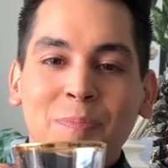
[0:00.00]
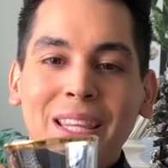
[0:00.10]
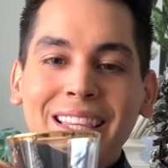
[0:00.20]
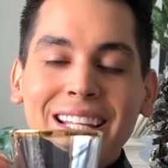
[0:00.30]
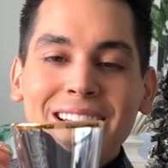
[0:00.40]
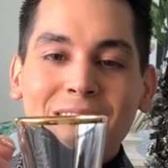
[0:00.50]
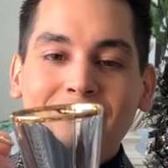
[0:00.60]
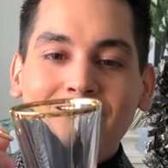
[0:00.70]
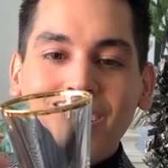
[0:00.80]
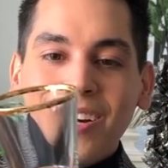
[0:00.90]
but these
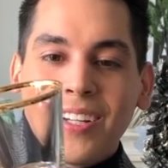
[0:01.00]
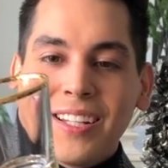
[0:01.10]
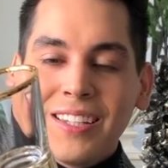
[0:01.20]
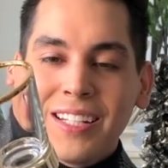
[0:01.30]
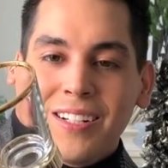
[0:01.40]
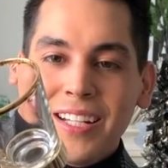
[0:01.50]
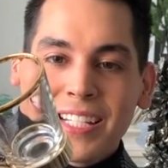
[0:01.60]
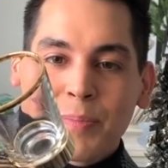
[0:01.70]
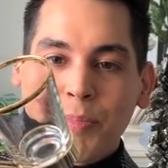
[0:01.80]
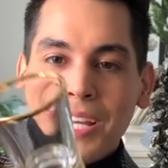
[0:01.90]
are little
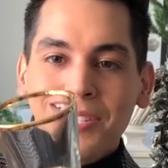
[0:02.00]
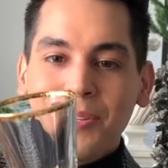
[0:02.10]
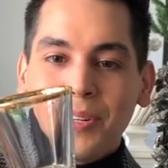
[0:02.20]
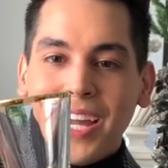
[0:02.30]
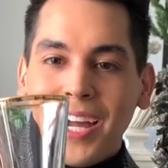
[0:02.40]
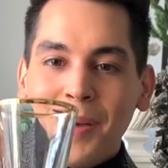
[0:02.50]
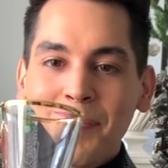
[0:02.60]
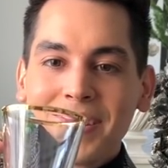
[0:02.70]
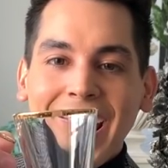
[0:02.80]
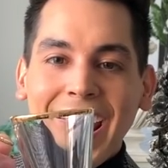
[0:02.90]
espresso
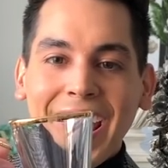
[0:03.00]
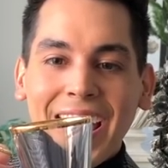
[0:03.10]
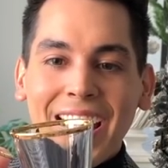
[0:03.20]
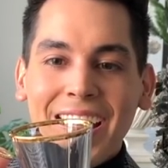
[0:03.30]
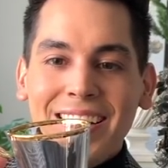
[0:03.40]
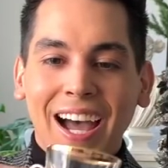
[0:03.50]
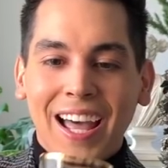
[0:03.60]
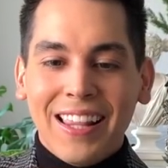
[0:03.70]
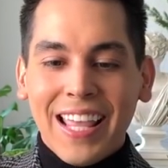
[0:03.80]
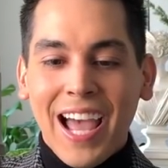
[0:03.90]
cups and
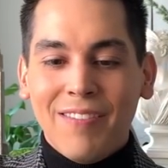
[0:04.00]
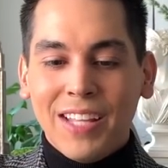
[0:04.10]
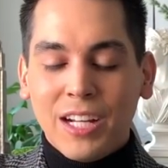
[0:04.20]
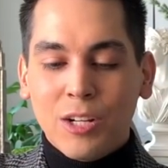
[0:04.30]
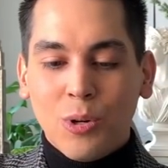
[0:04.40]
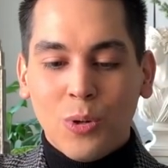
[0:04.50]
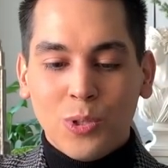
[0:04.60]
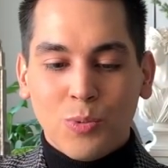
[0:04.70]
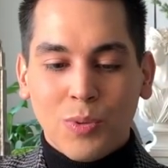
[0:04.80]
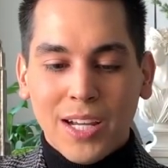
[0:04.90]
they have like a
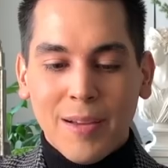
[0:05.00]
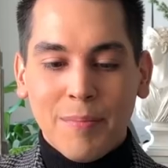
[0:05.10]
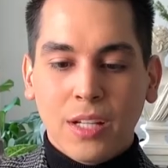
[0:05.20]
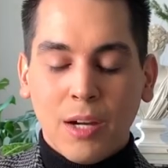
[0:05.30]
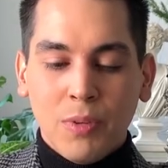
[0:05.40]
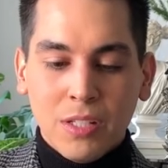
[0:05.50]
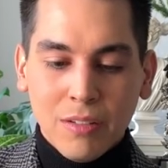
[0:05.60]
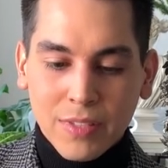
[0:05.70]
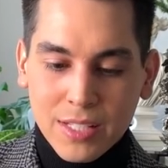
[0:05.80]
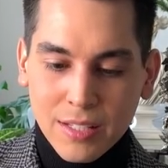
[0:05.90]
gold rim. I wonder
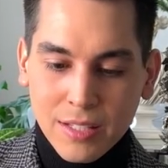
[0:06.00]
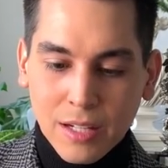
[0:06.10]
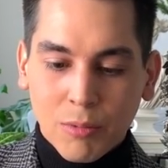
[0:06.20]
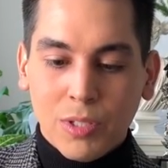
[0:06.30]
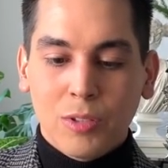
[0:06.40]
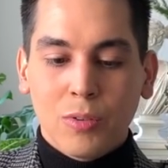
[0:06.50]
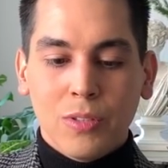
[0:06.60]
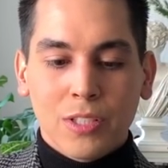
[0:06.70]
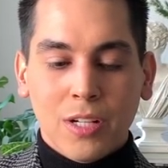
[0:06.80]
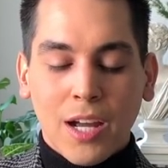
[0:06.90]
if this is like real
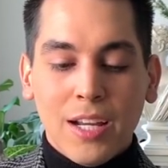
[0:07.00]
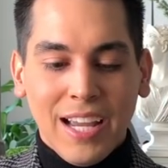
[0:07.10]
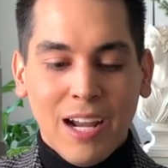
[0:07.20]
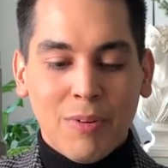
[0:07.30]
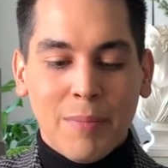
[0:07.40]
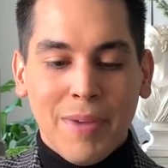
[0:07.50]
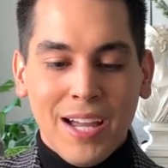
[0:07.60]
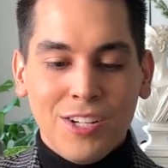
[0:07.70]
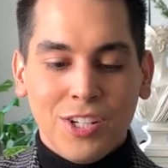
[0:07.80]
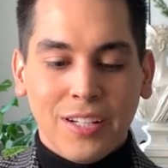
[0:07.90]
gold or not. I would
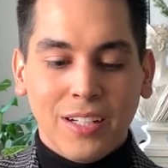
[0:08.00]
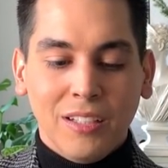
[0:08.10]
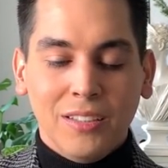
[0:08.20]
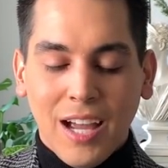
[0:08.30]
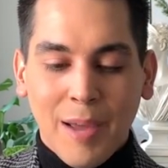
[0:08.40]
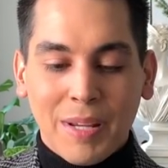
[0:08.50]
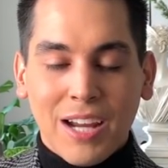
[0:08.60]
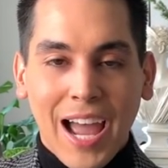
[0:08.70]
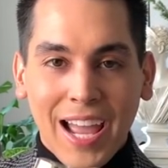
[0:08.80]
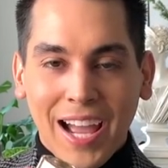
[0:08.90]
imagine. I mean,
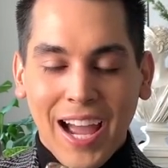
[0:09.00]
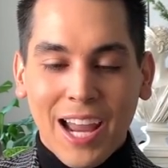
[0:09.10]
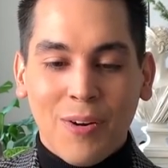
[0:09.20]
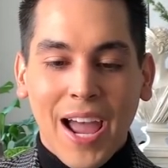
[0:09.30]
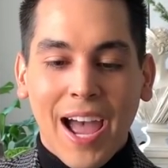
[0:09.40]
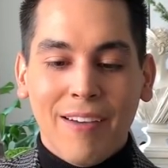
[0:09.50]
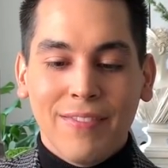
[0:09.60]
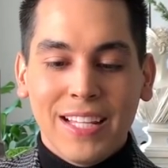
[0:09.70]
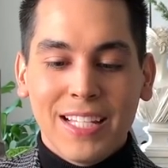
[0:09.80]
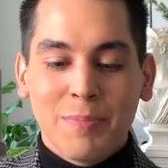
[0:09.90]
I, I don't have
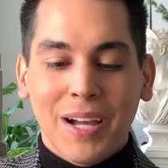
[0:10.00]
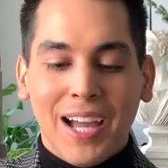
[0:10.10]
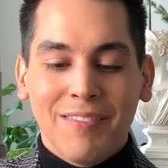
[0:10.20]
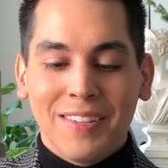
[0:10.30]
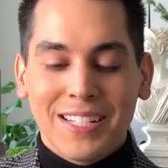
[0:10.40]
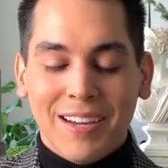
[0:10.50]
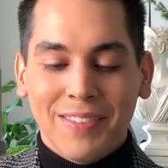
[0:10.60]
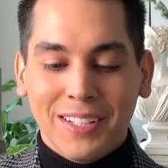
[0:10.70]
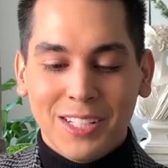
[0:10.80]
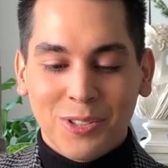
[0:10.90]
these, but I've
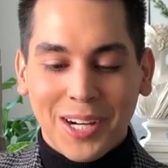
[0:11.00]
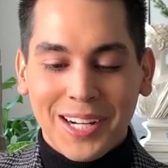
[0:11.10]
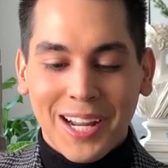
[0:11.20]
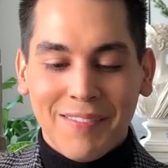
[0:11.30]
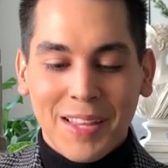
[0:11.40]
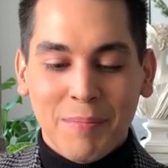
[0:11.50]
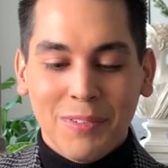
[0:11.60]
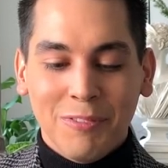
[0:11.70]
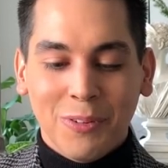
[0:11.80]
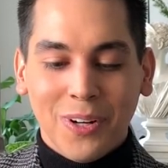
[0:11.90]
definitely drinking out of them
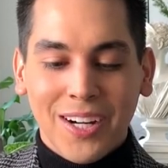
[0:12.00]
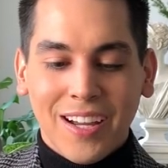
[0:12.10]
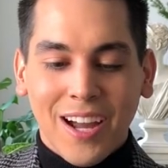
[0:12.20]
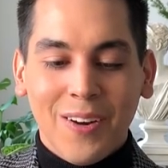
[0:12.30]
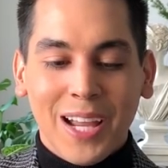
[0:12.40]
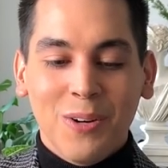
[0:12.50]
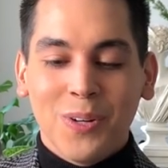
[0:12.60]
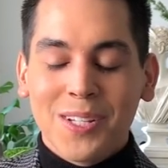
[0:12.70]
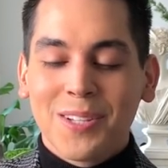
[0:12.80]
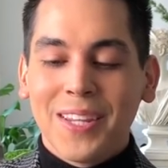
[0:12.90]
before. Okay,
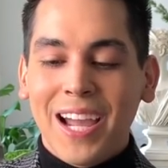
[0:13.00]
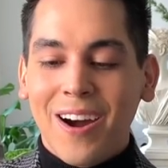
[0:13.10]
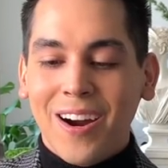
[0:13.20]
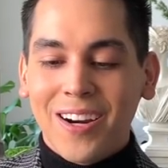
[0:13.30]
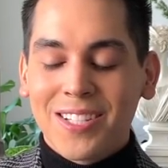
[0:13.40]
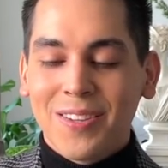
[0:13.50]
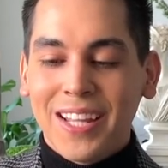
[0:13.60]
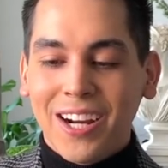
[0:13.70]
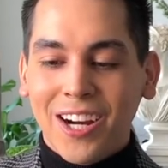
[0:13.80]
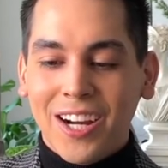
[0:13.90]
cool. So they are. So
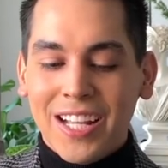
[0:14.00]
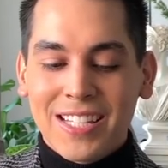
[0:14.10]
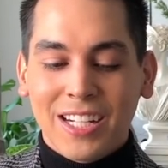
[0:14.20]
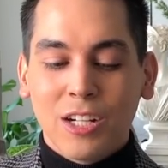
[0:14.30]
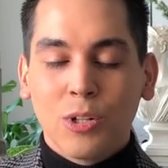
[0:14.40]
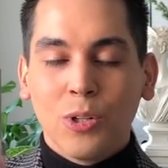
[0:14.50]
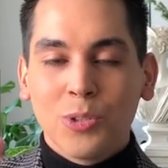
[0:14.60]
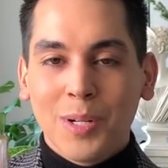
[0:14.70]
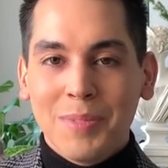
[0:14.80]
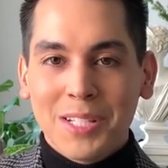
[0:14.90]
they're, it's like a gold
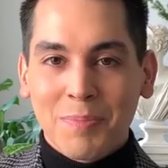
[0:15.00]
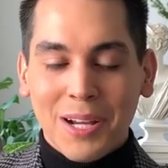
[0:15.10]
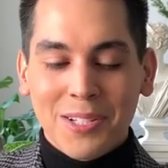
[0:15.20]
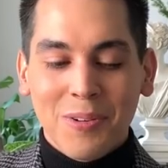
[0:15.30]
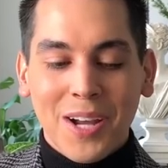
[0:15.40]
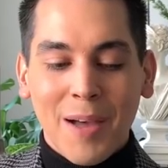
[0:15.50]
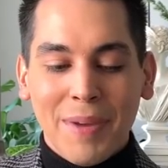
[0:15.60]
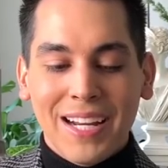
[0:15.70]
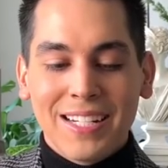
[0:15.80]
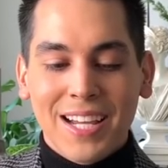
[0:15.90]
rimmed espresso cup
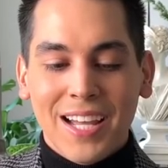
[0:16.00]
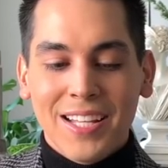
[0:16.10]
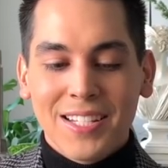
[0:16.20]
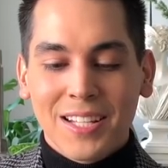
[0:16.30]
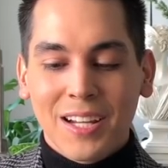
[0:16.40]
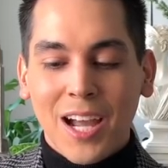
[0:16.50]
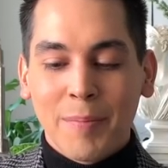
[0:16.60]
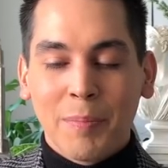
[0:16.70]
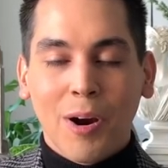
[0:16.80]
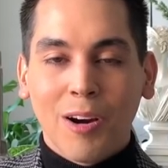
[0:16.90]
and it does come
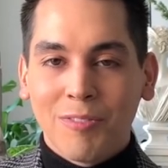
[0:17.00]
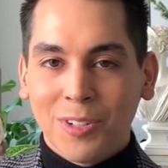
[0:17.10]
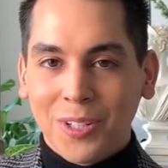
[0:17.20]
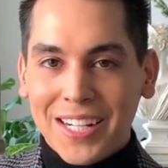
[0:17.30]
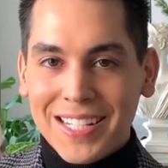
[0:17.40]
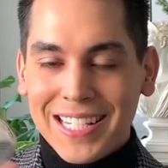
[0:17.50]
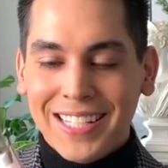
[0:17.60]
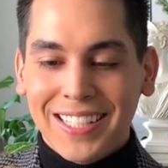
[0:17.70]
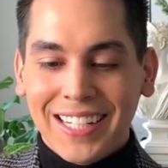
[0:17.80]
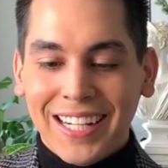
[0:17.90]
apart for easy
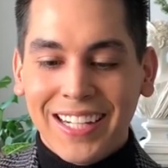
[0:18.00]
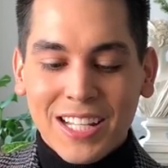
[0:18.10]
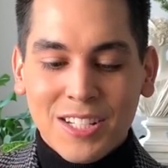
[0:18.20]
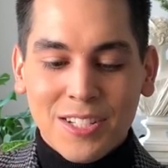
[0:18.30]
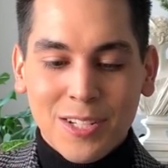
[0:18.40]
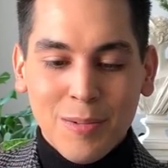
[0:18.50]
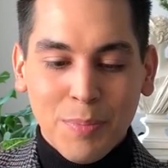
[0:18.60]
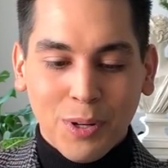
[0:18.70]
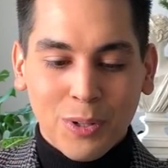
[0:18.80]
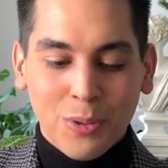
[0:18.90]
cleaning.
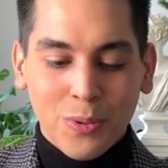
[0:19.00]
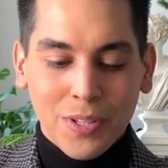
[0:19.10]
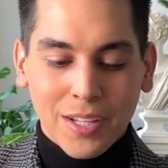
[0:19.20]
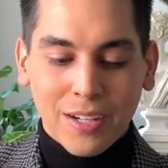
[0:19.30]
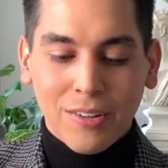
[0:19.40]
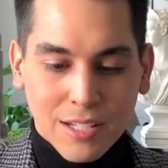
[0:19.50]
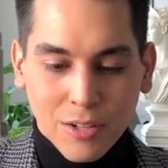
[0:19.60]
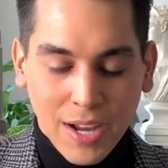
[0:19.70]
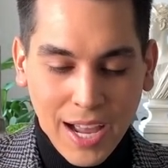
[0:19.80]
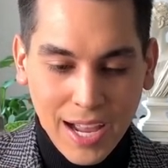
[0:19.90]
Super cool though.
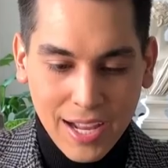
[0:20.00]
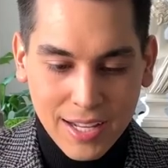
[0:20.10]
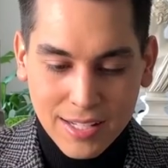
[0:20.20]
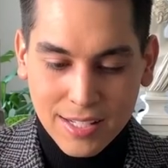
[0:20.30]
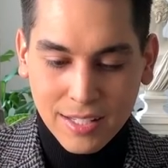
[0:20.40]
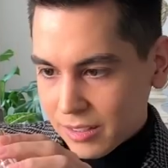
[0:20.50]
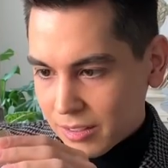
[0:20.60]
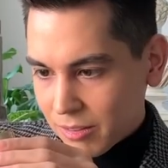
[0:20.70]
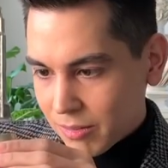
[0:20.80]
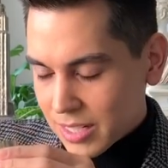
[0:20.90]
So it has,
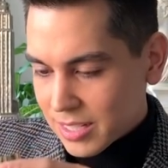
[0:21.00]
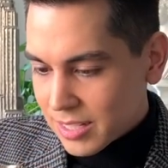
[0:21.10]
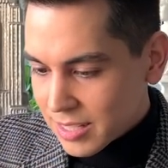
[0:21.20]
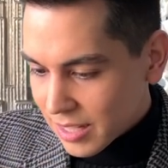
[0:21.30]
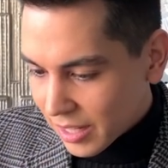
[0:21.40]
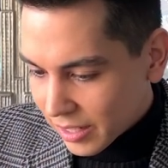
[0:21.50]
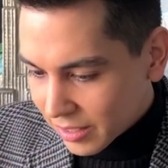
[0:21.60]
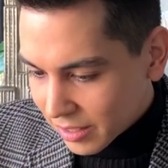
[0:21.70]
what does this say?